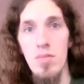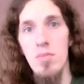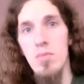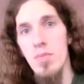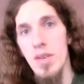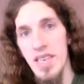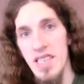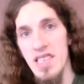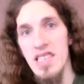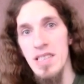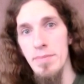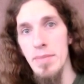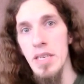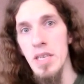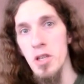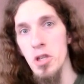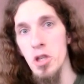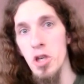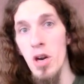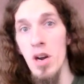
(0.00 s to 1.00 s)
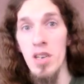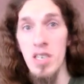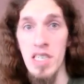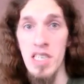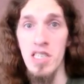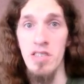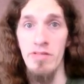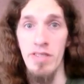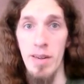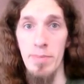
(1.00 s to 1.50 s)
It's a miniature
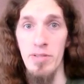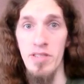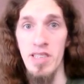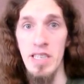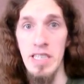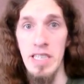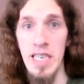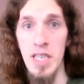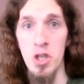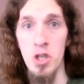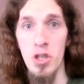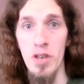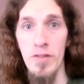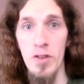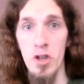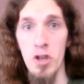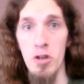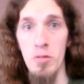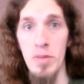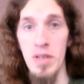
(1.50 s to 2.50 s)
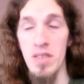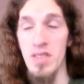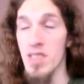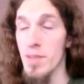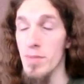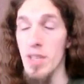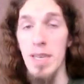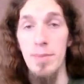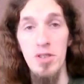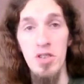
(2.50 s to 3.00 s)
artistic representation of a human,
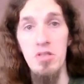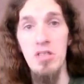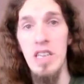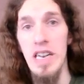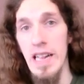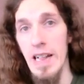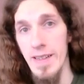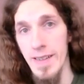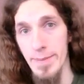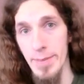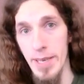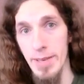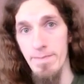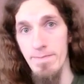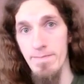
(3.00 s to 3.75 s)
sometimes used in alchemy.